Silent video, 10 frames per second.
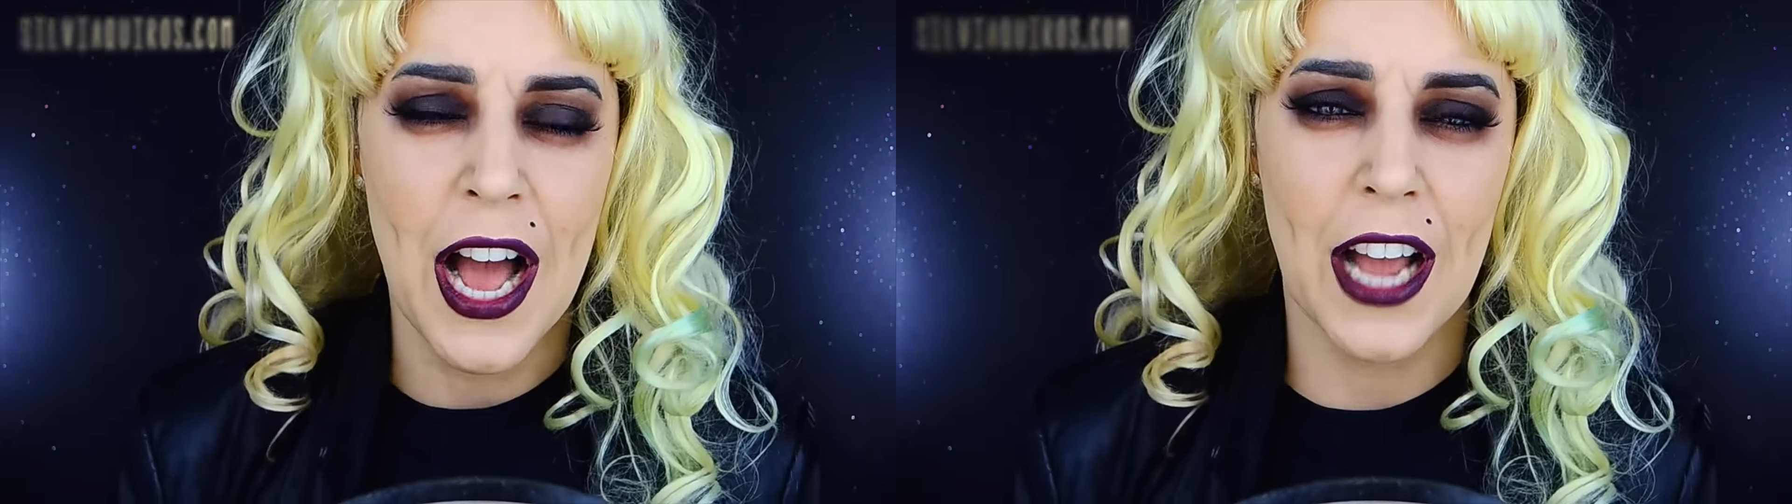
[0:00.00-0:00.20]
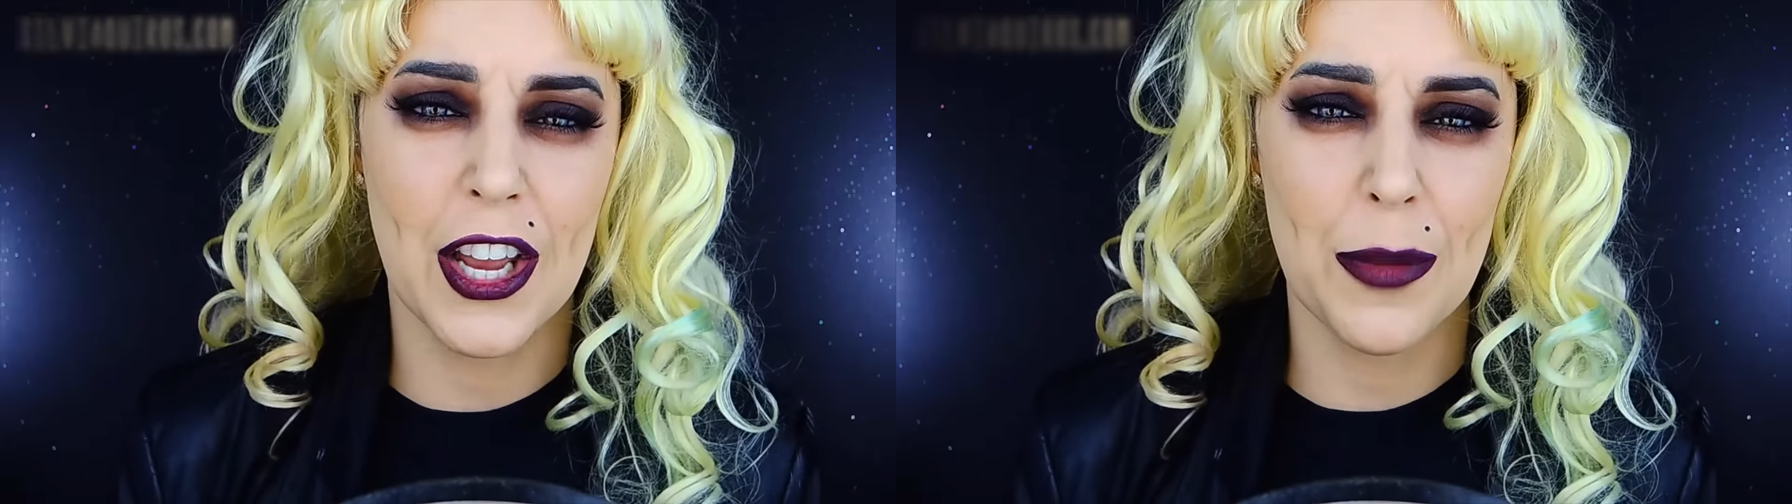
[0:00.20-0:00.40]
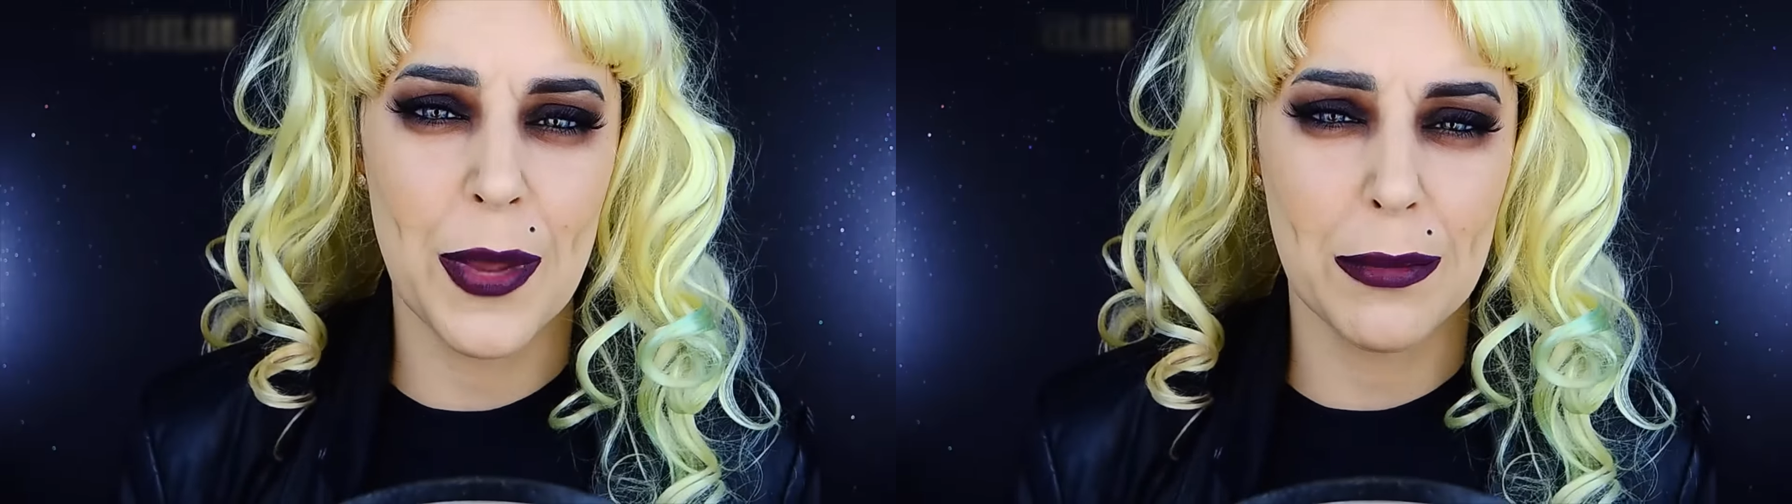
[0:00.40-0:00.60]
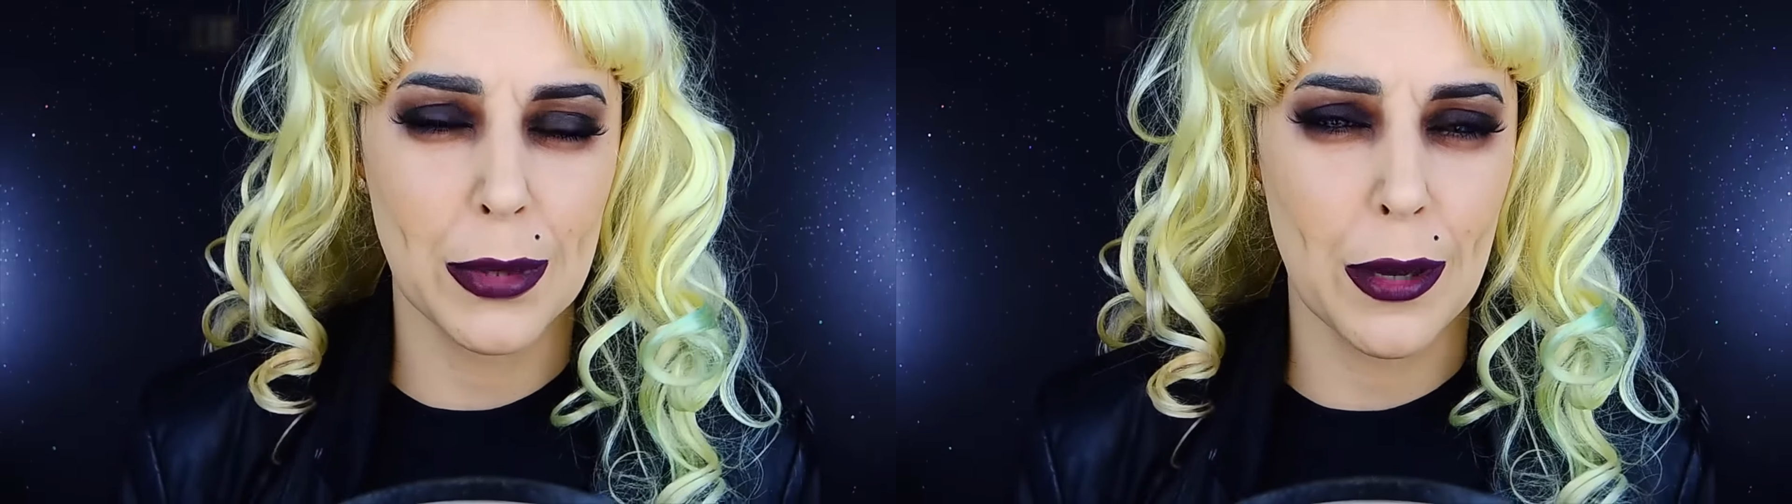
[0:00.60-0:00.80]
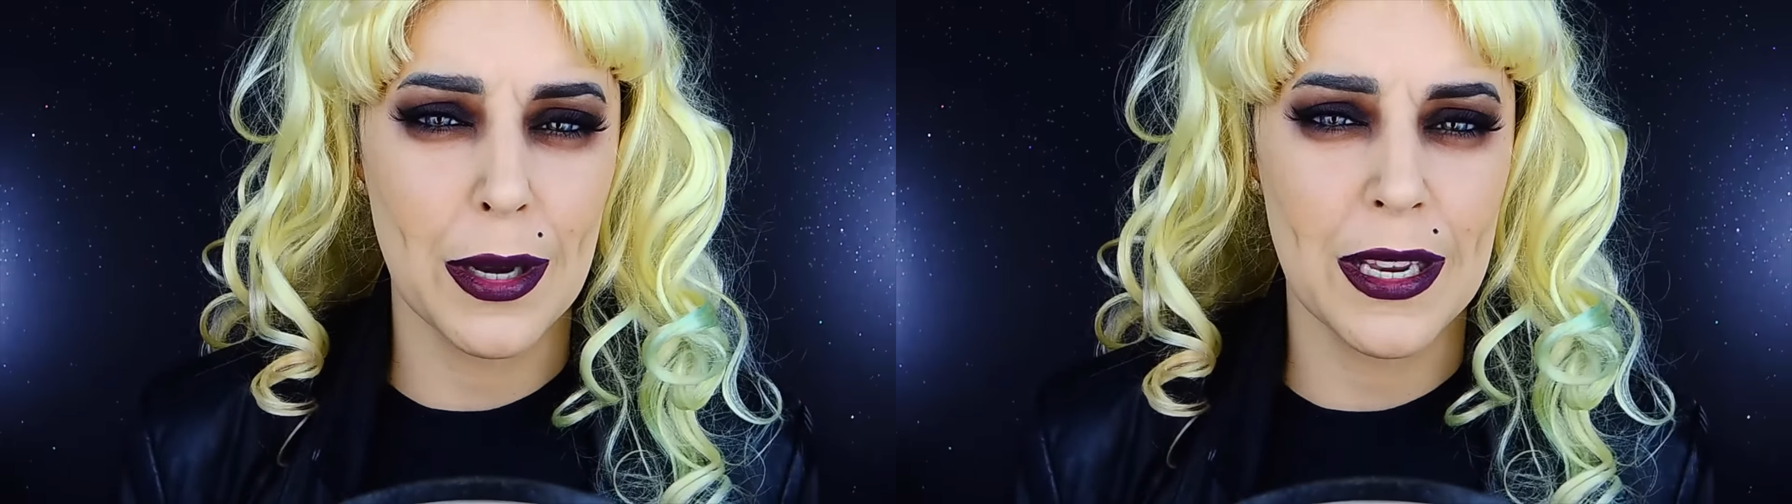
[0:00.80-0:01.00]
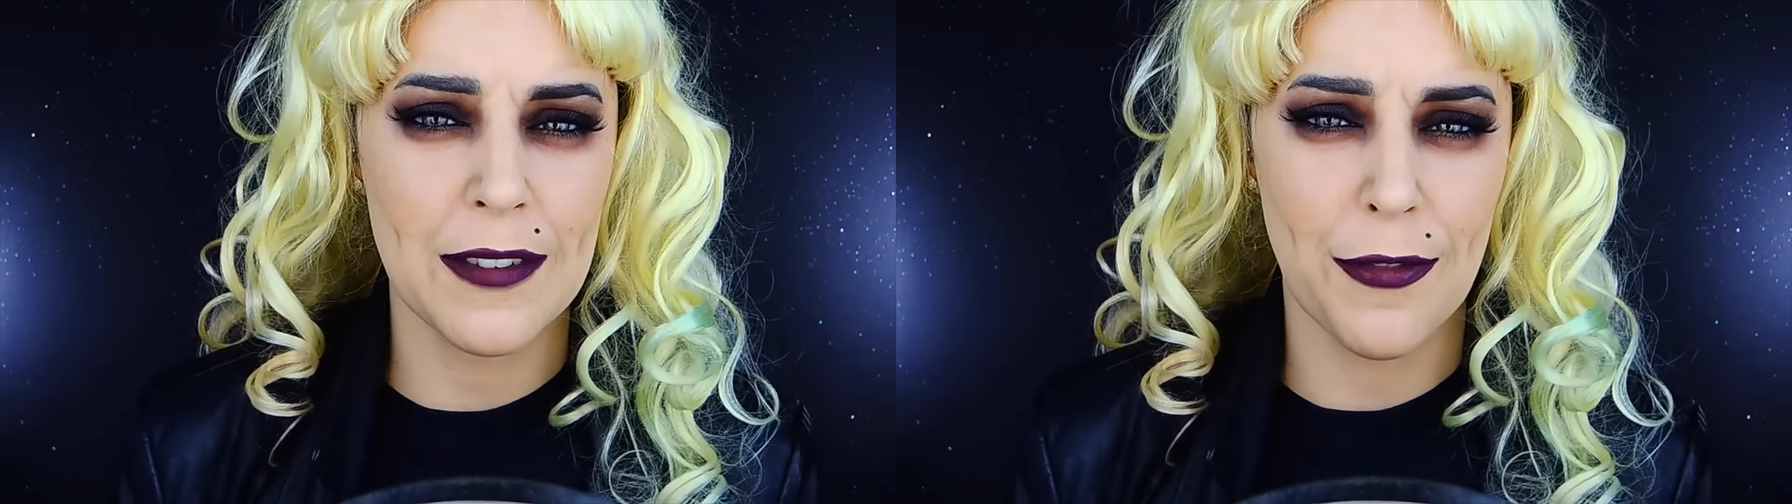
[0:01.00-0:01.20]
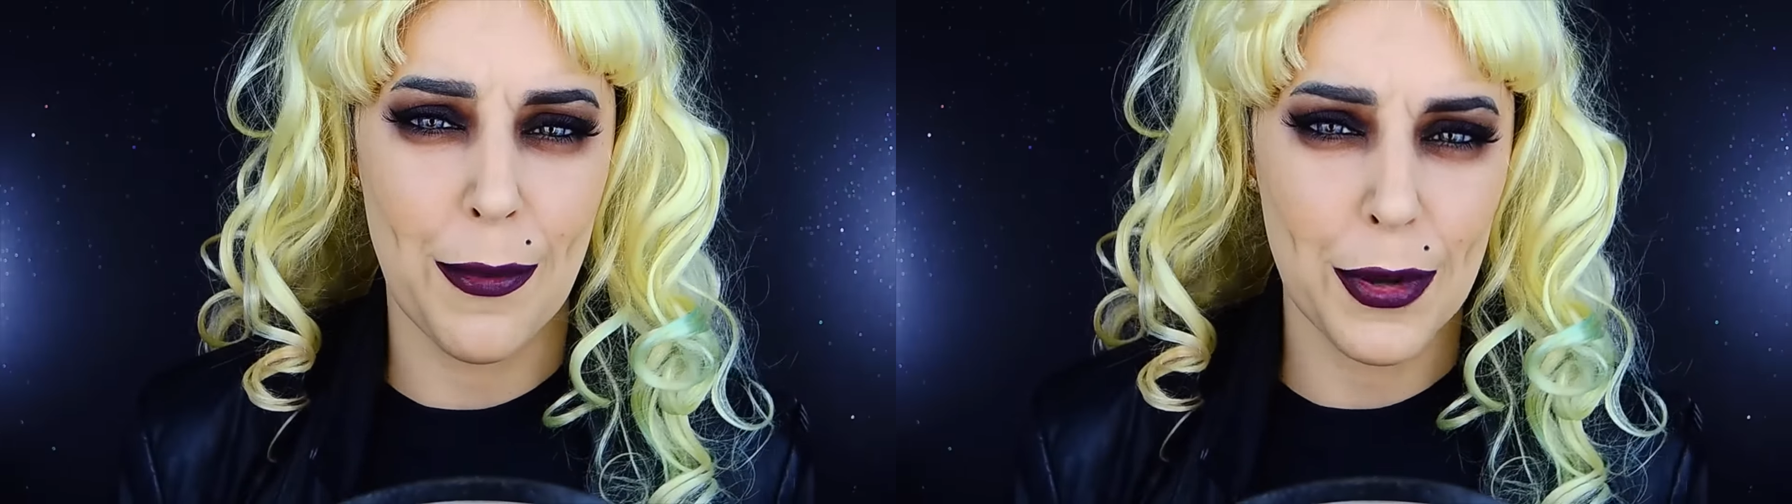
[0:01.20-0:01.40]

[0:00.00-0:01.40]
I'm gonna be uploading from